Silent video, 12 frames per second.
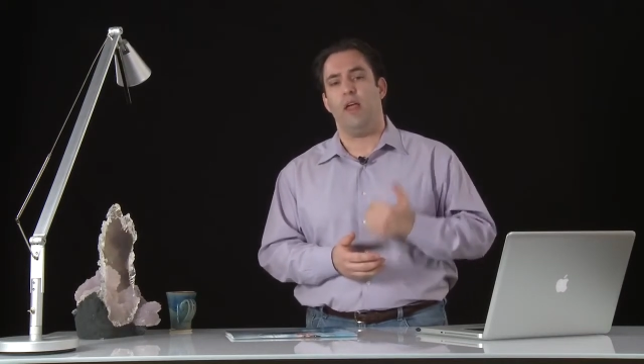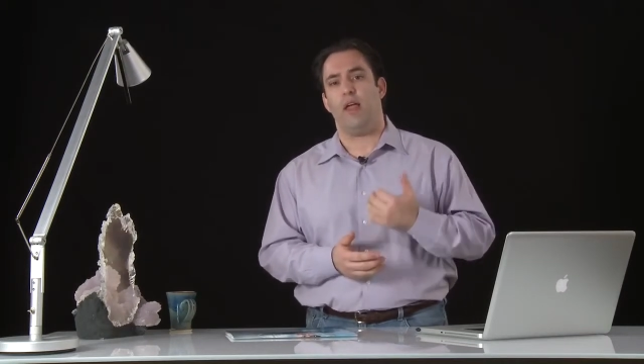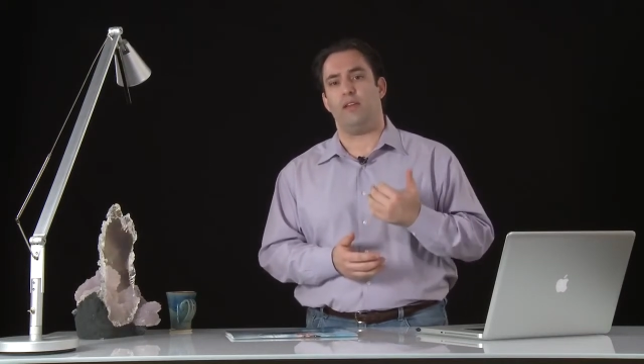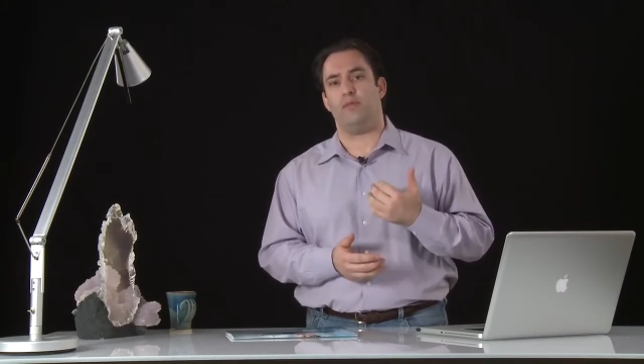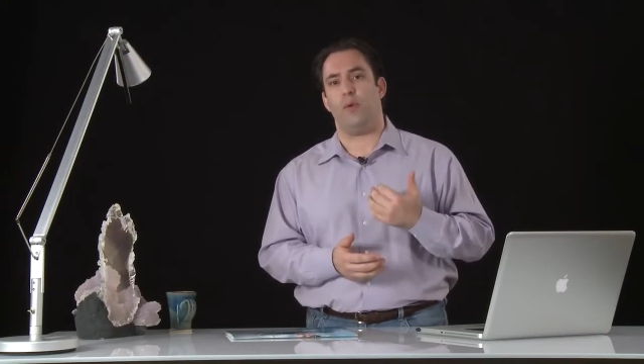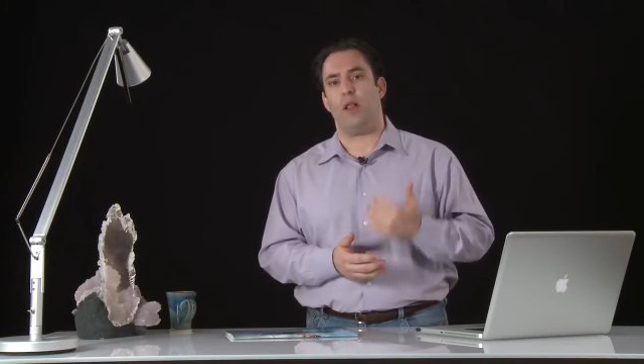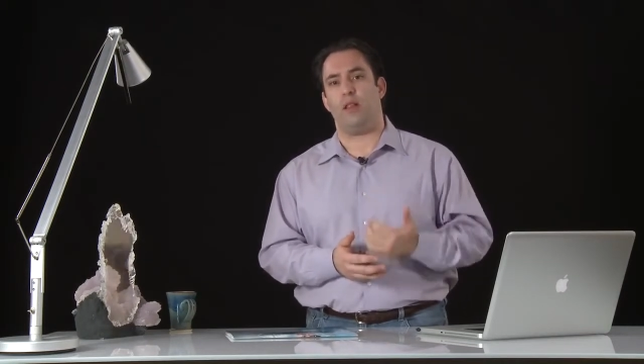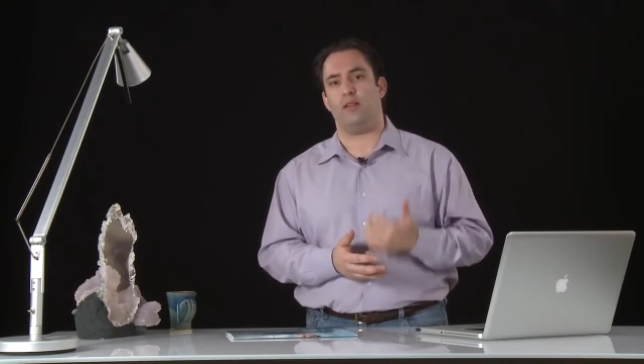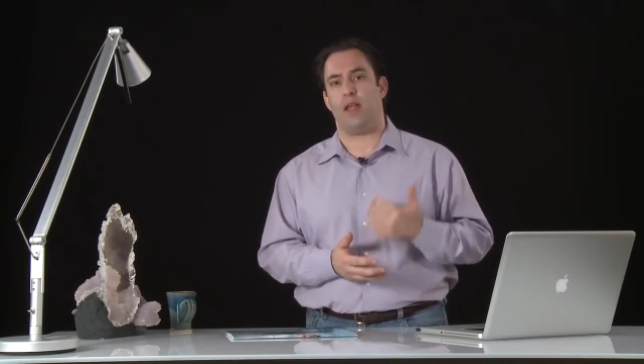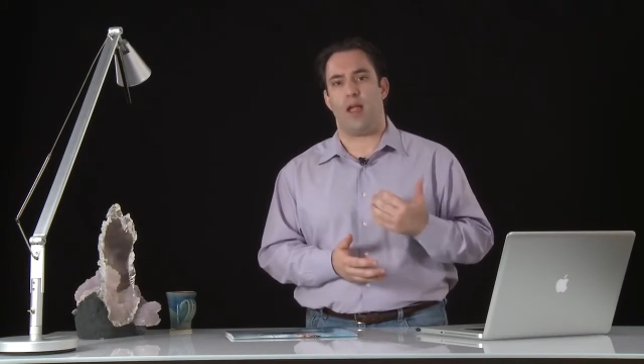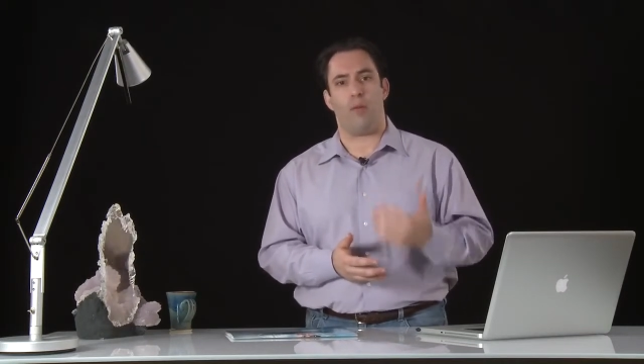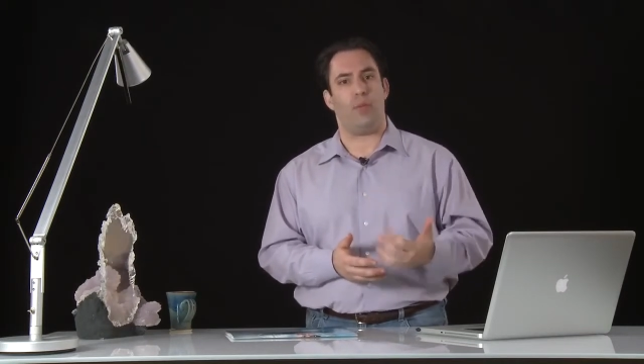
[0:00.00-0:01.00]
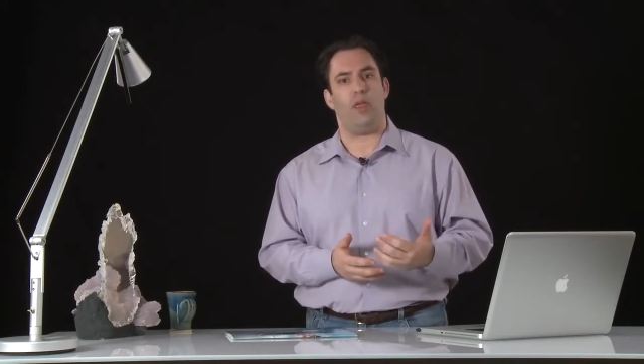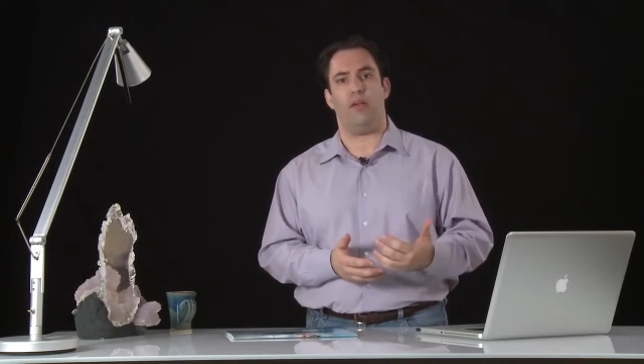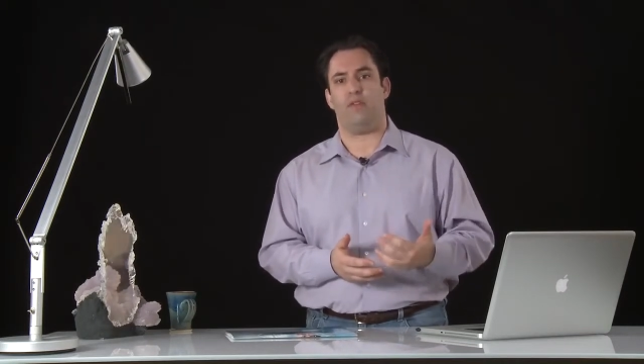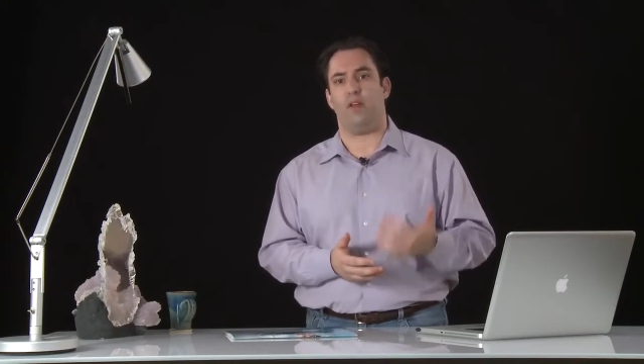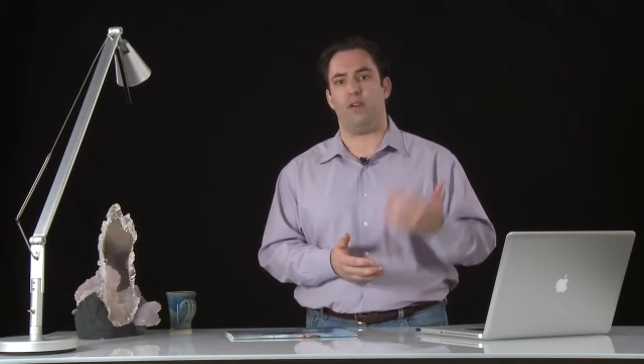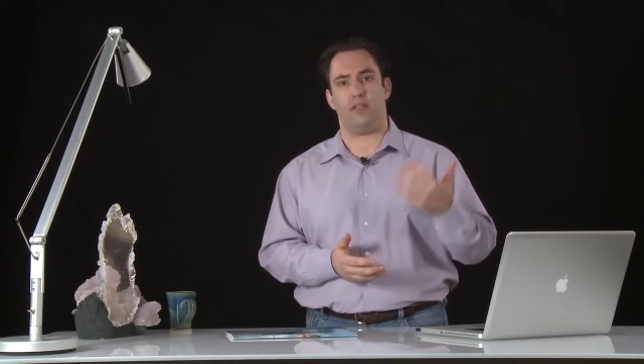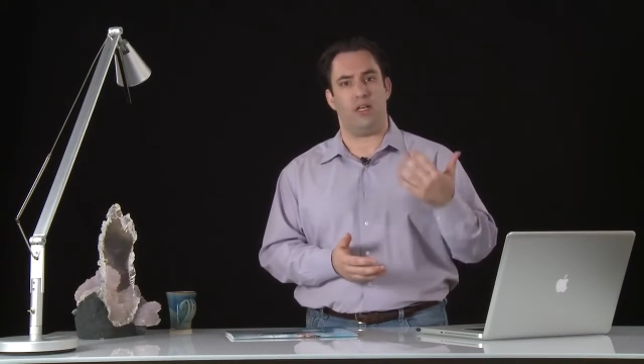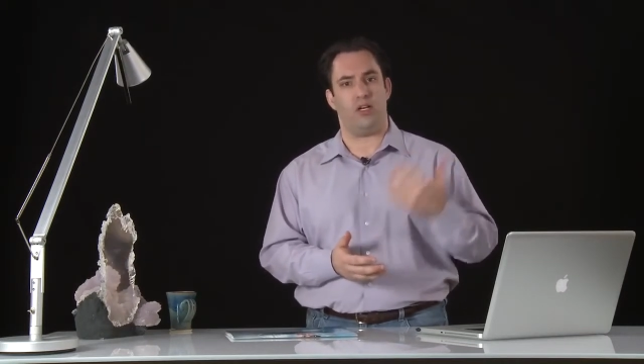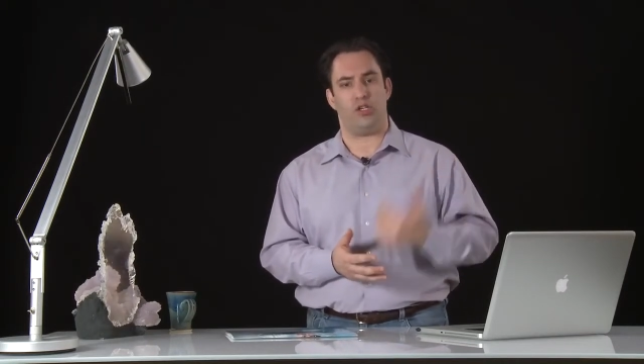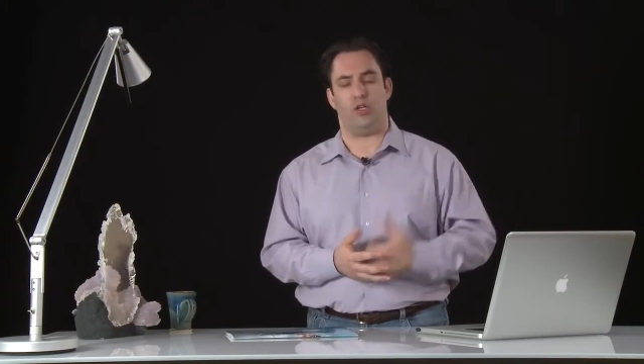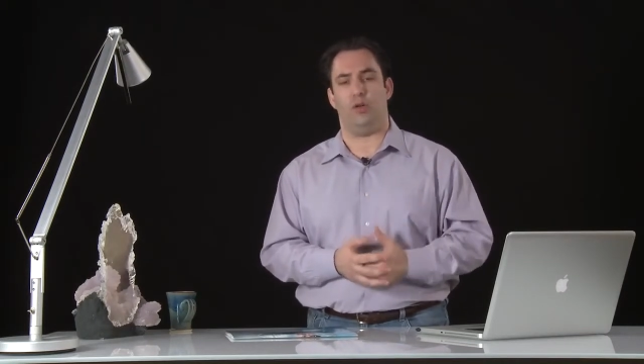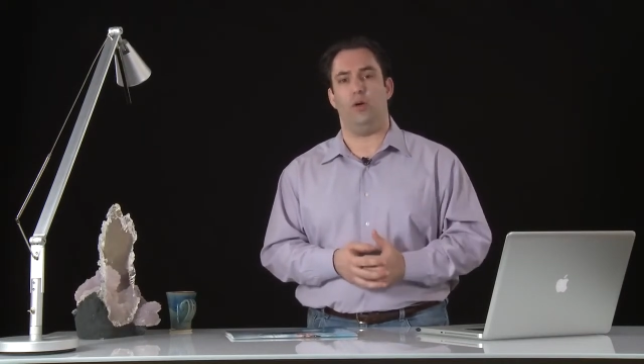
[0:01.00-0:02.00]
as well as happy if there's an
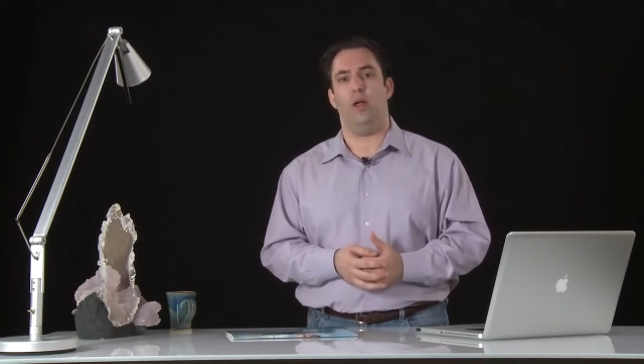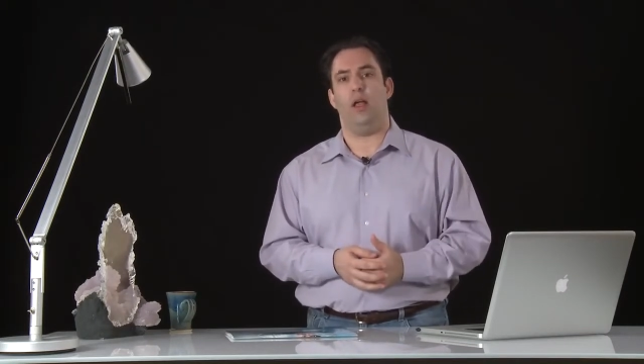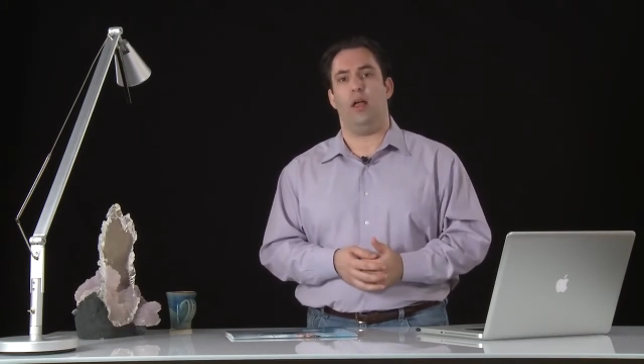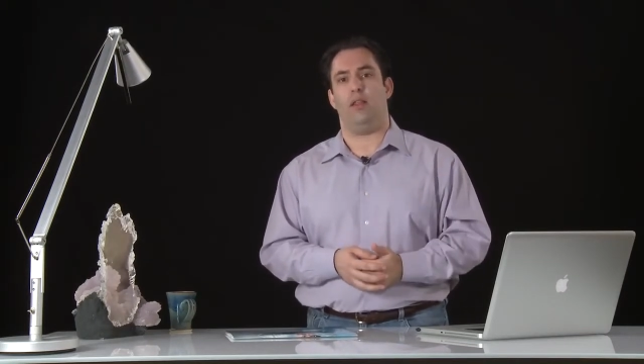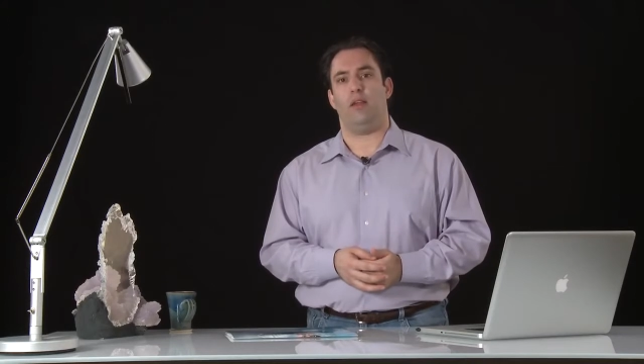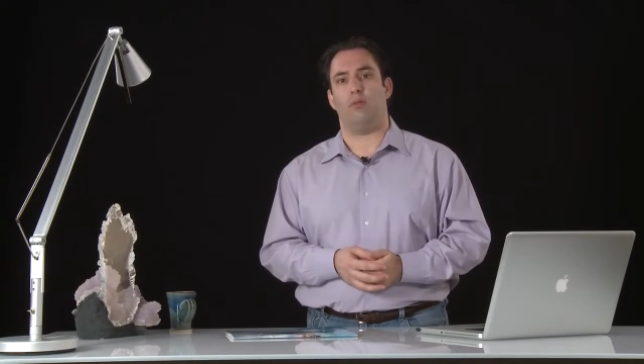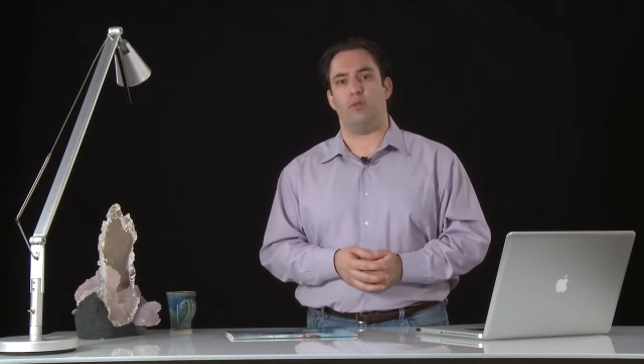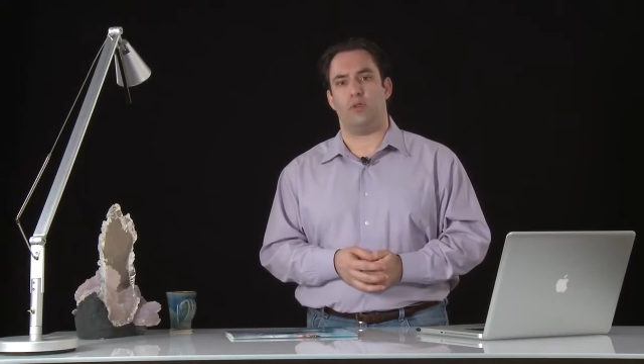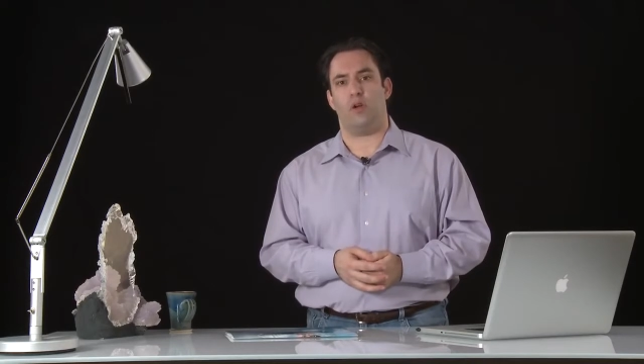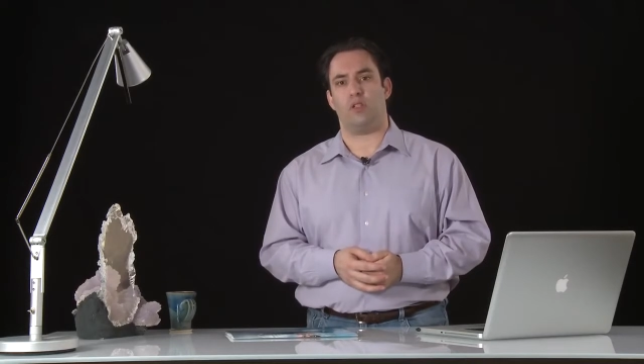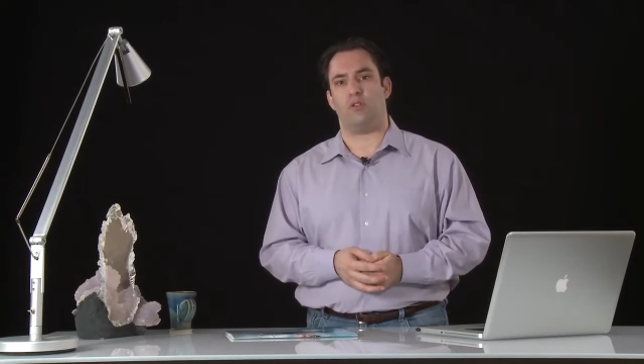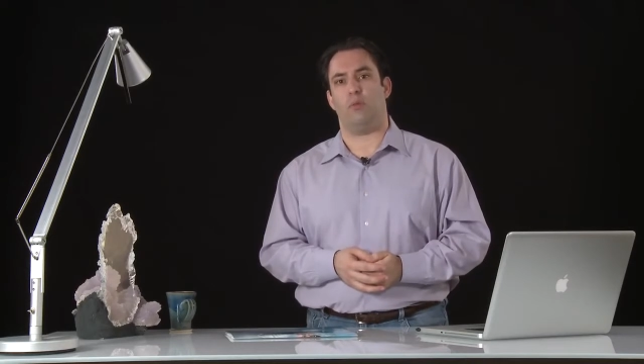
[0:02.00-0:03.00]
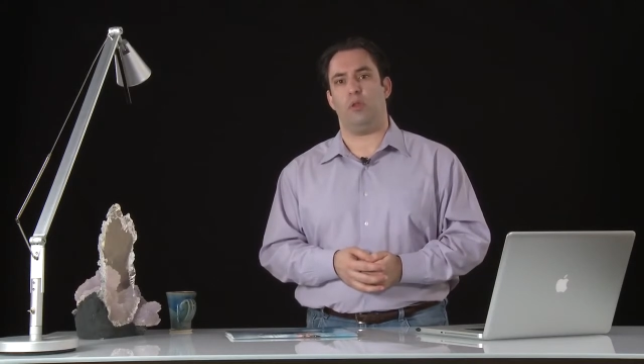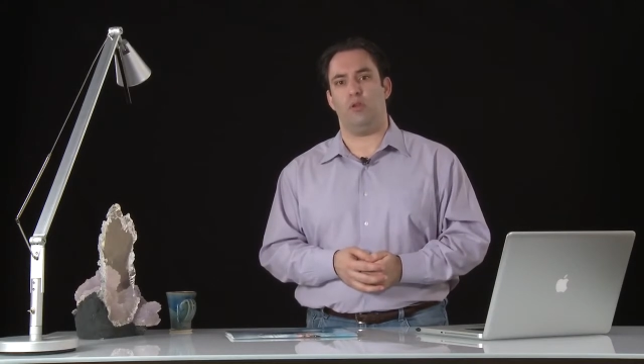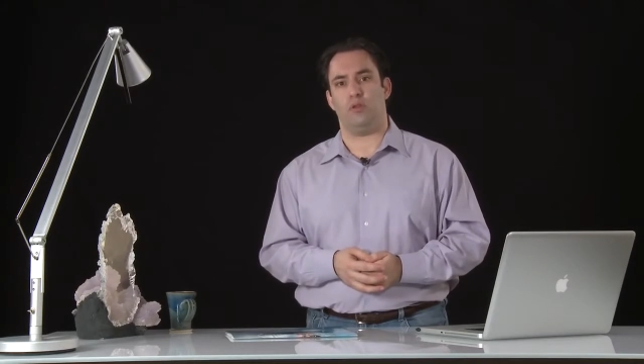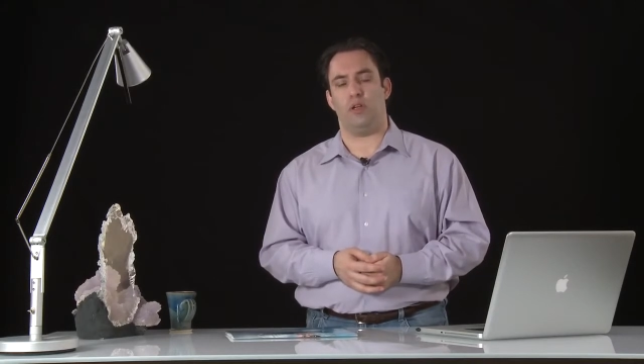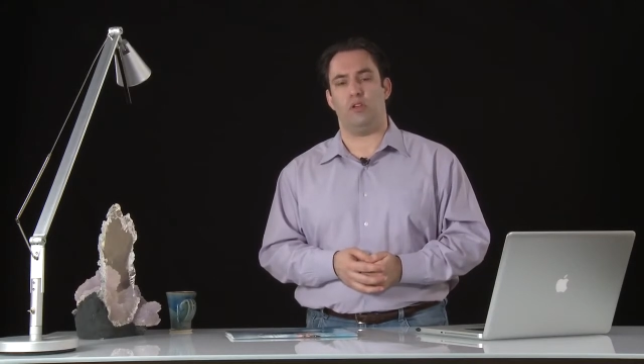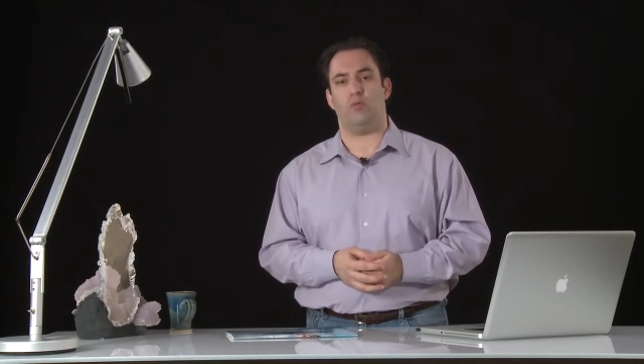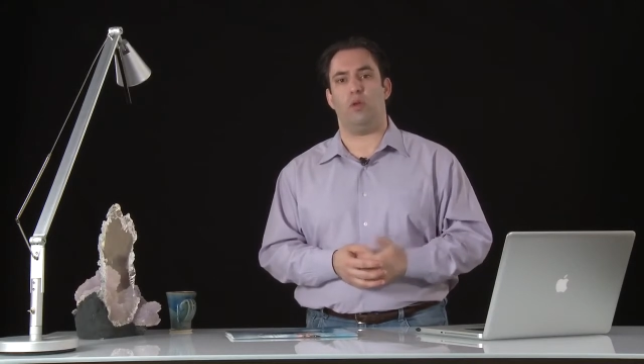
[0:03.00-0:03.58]
issue that results from usage.